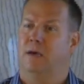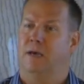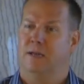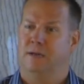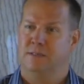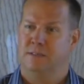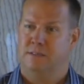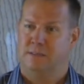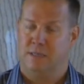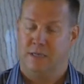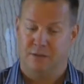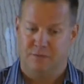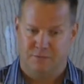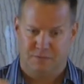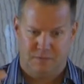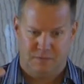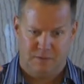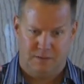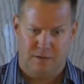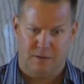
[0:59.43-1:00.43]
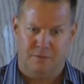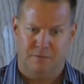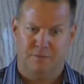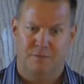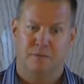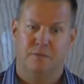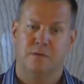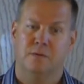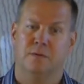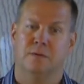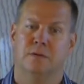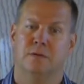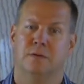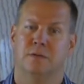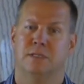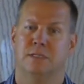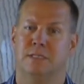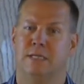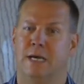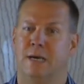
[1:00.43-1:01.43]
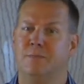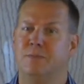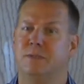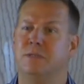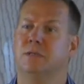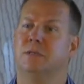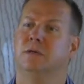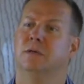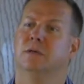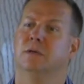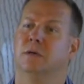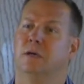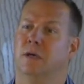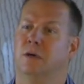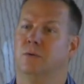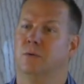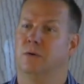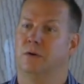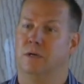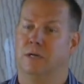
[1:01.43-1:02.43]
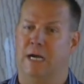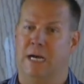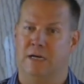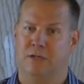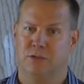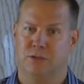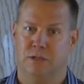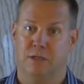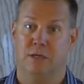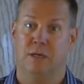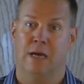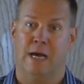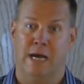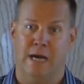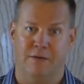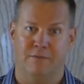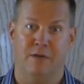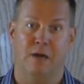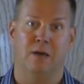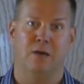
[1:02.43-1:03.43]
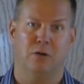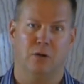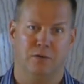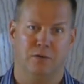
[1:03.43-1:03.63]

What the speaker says: and a set of steps in order to actually have that